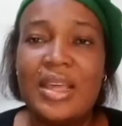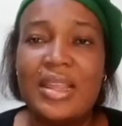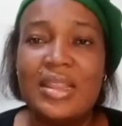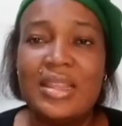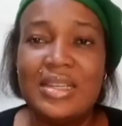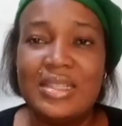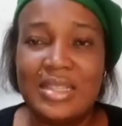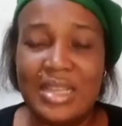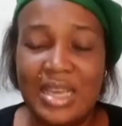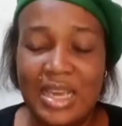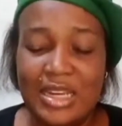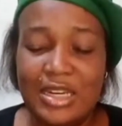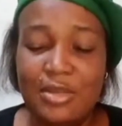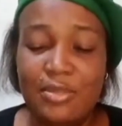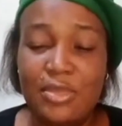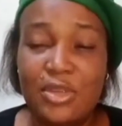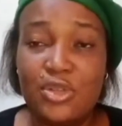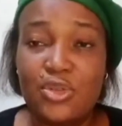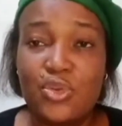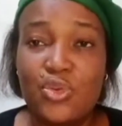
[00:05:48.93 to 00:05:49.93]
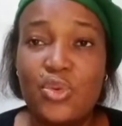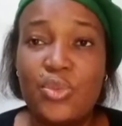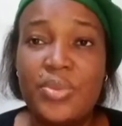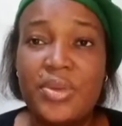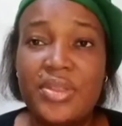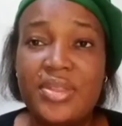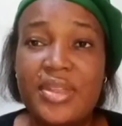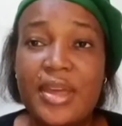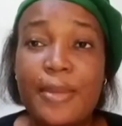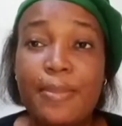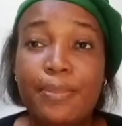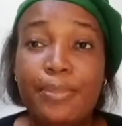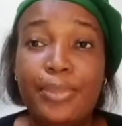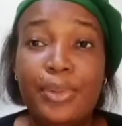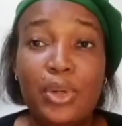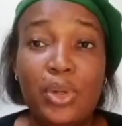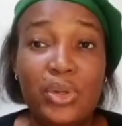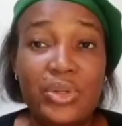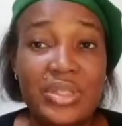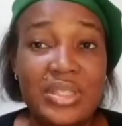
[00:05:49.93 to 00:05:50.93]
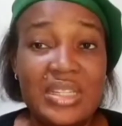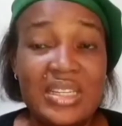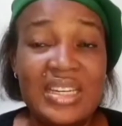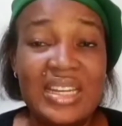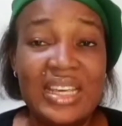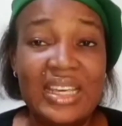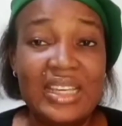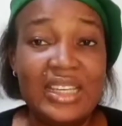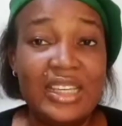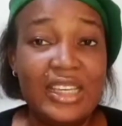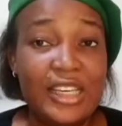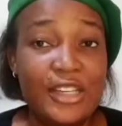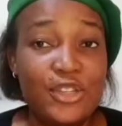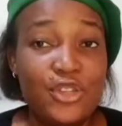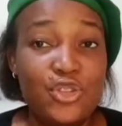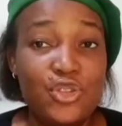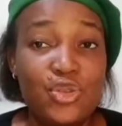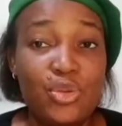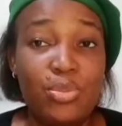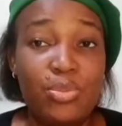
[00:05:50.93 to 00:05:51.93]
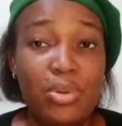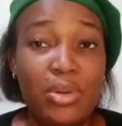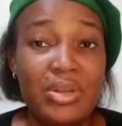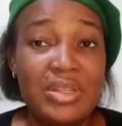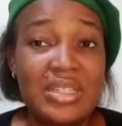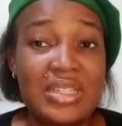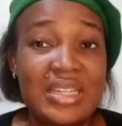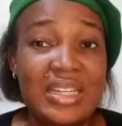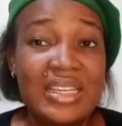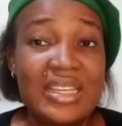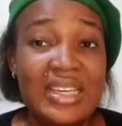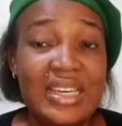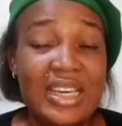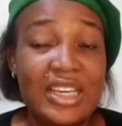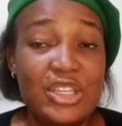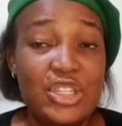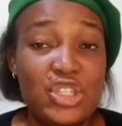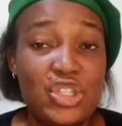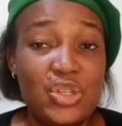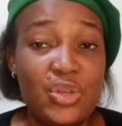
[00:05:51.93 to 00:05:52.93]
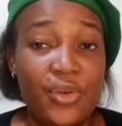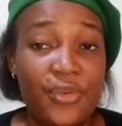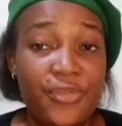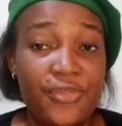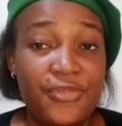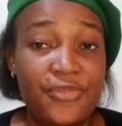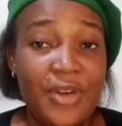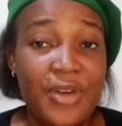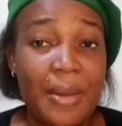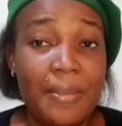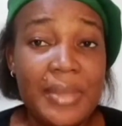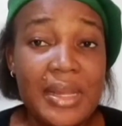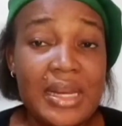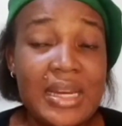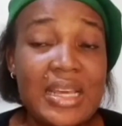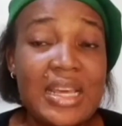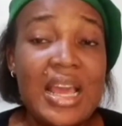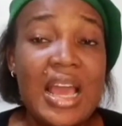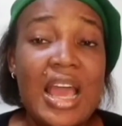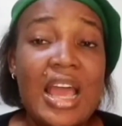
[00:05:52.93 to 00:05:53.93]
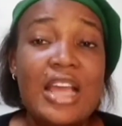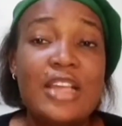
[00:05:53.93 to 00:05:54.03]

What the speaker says: Those enemies could be there plotting against you, plotting against your family.